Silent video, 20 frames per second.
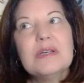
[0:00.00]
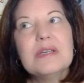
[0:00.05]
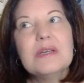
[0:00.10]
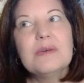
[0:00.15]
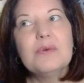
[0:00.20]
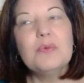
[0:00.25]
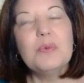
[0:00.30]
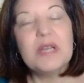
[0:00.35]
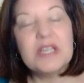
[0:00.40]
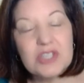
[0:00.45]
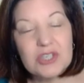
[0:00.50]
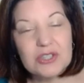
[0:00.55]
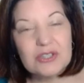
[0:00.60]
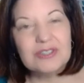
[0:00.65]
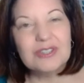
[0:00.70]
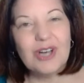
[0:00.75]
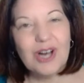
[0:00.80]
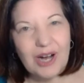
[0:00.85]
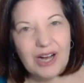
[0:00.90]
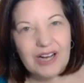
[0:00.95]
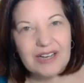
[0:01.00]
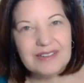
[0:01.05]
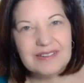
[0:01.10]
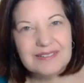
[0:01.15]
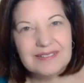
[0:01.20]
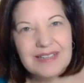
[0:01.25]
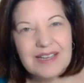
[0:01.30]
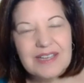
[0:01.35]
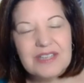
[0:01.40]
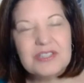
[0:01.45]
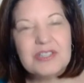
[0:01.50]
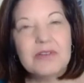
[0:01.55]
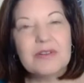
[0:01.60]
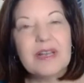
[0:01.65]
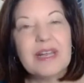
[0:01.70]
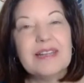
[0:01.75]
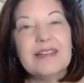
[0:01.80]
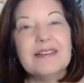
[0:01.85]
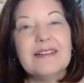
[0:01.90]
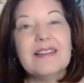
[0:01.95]
winter long. So
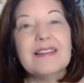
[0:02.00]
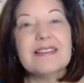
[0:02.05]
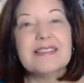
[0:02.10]
then the